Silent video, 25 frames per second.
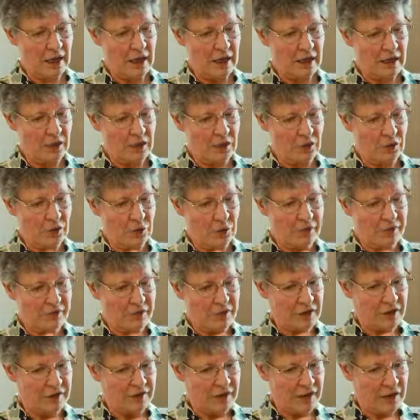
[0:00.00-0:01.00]
it
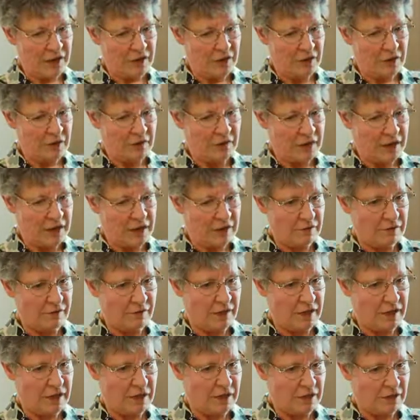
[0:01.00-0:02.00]
quivers faster and faster and
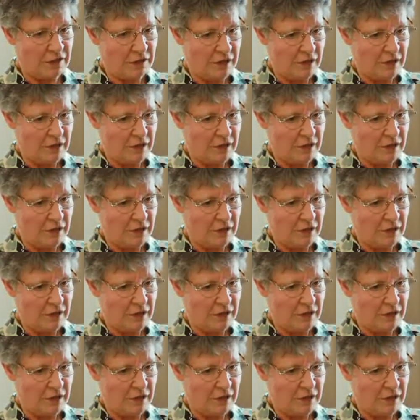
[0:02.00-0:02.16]
faster